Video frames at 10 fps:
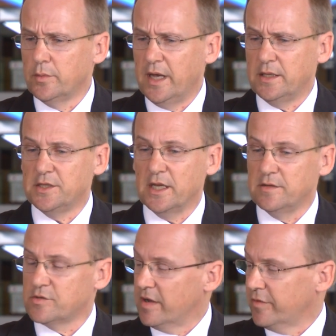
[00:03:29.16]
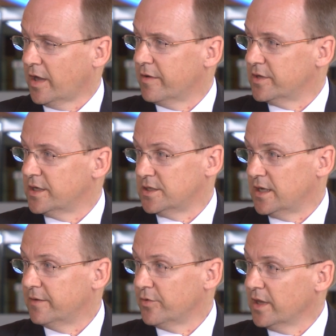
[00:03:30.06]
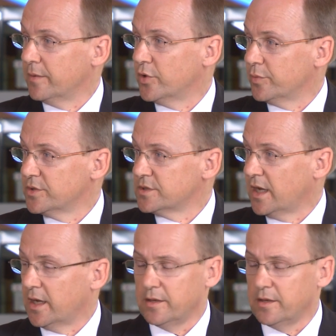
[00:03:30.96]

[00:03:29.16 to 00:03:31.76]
We had detectives travelling over there today for that purpose.